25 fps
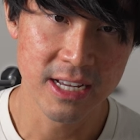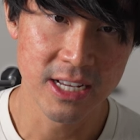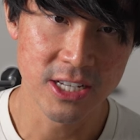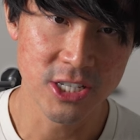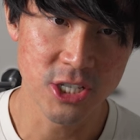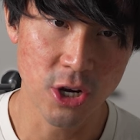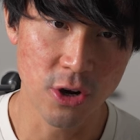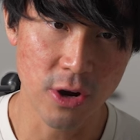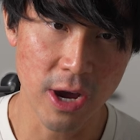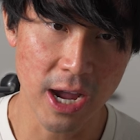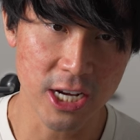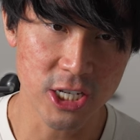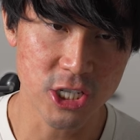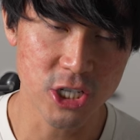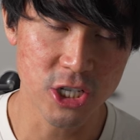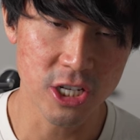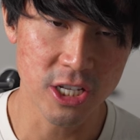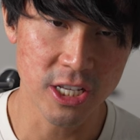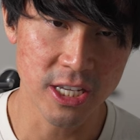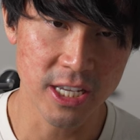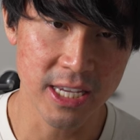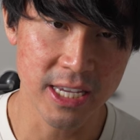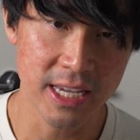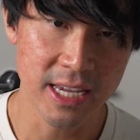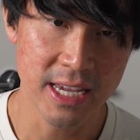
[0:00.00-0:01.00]
So
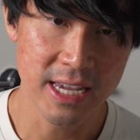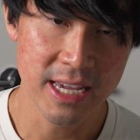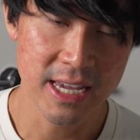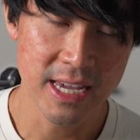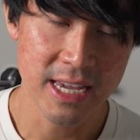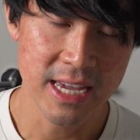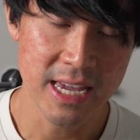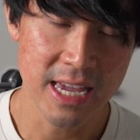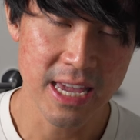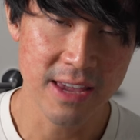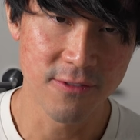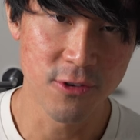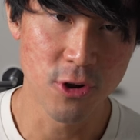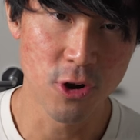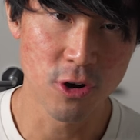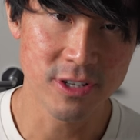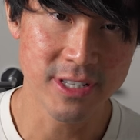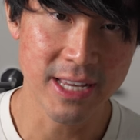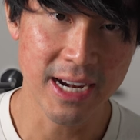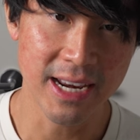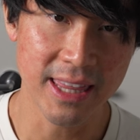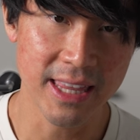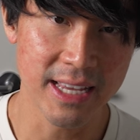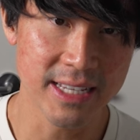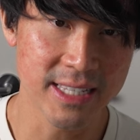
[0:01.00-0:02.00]
actually, if you're
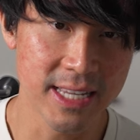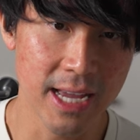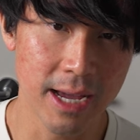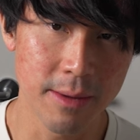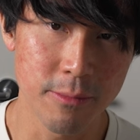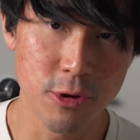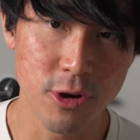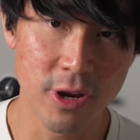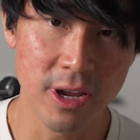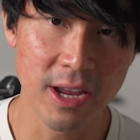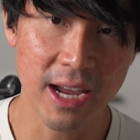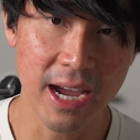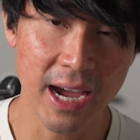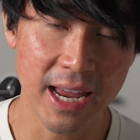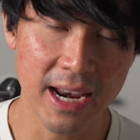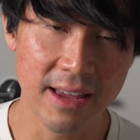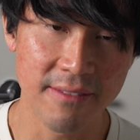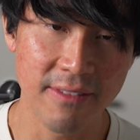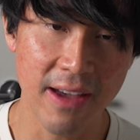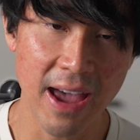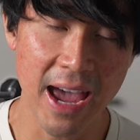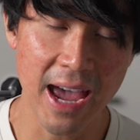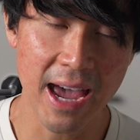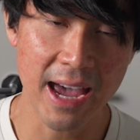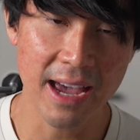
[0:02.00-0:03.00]
setting this up, you can kind
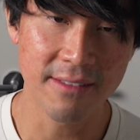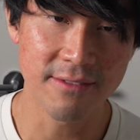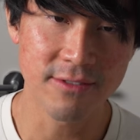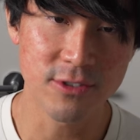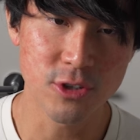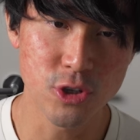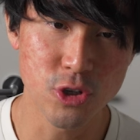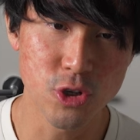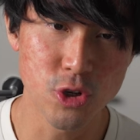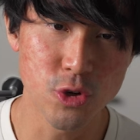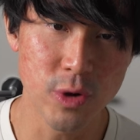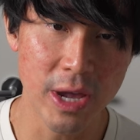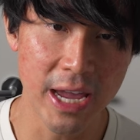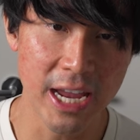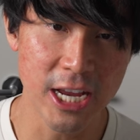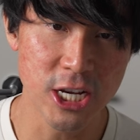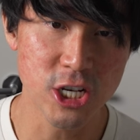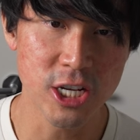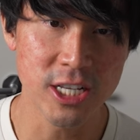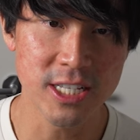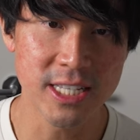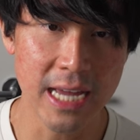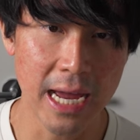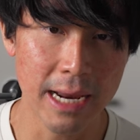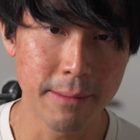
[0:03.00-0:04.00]
of have two
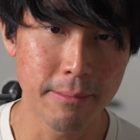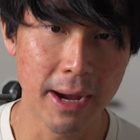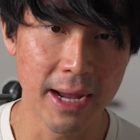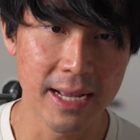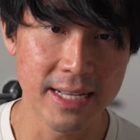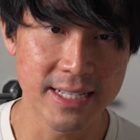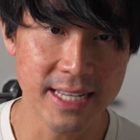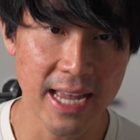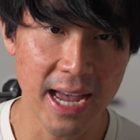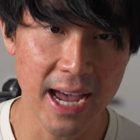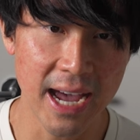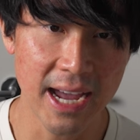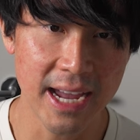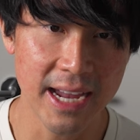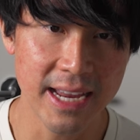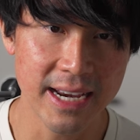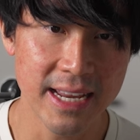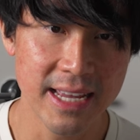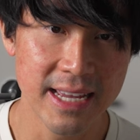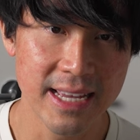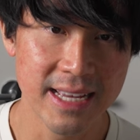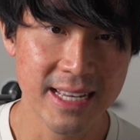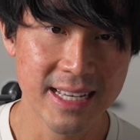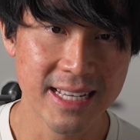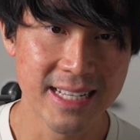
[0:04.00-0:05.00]
agents side by
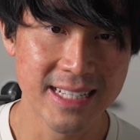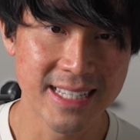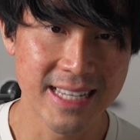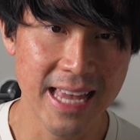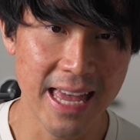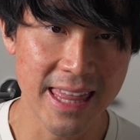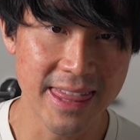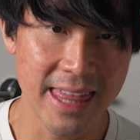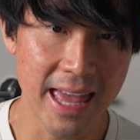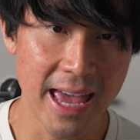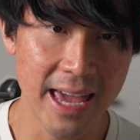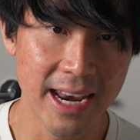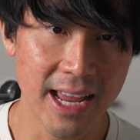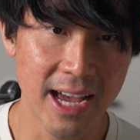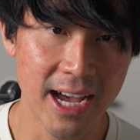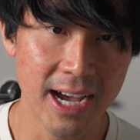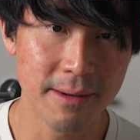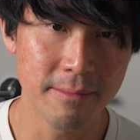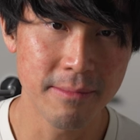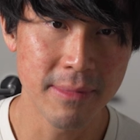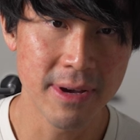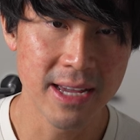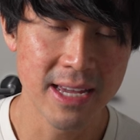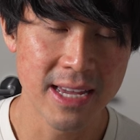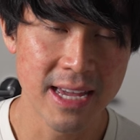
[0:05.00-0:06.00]
side, set that
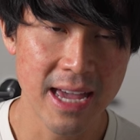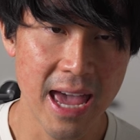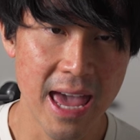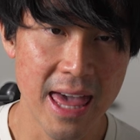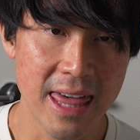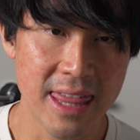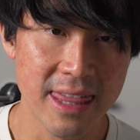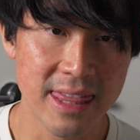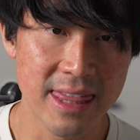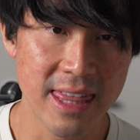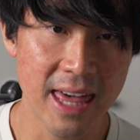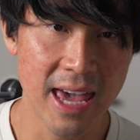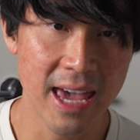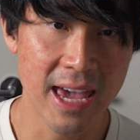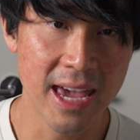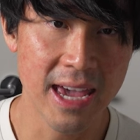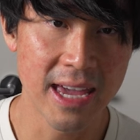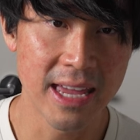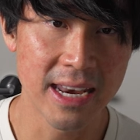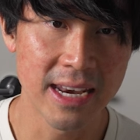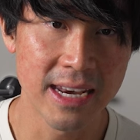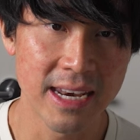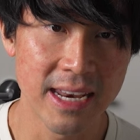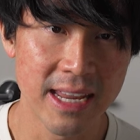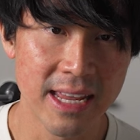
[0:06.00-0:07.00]
up, and
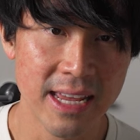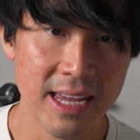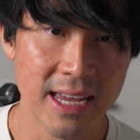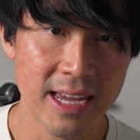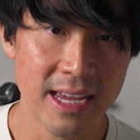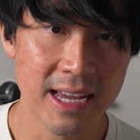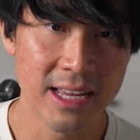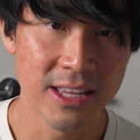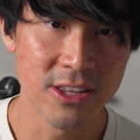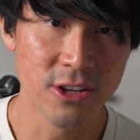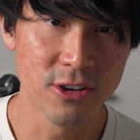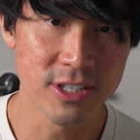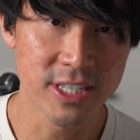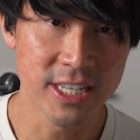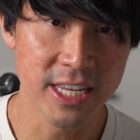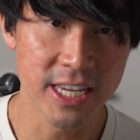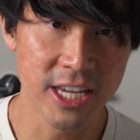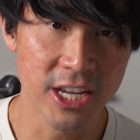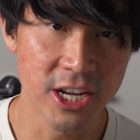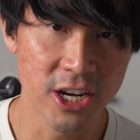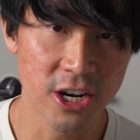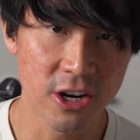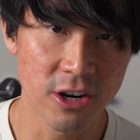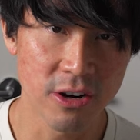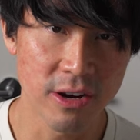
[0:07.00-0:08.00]
then you'll see
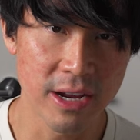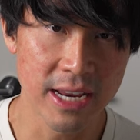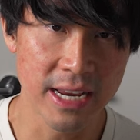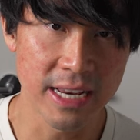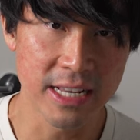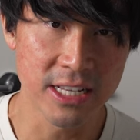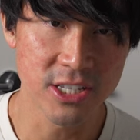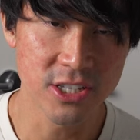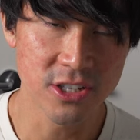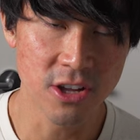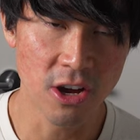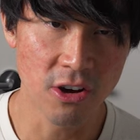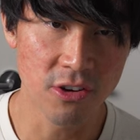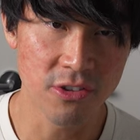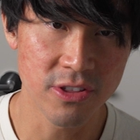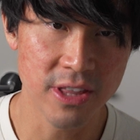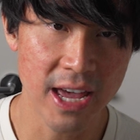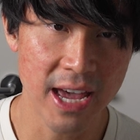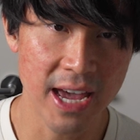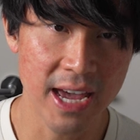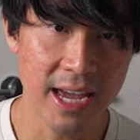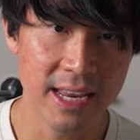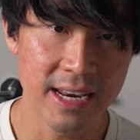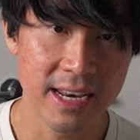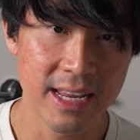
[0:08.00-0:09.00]
here it installed
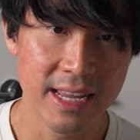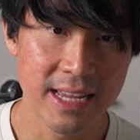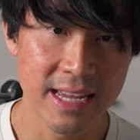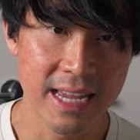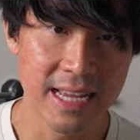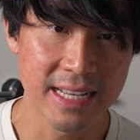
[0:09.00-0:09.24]
that.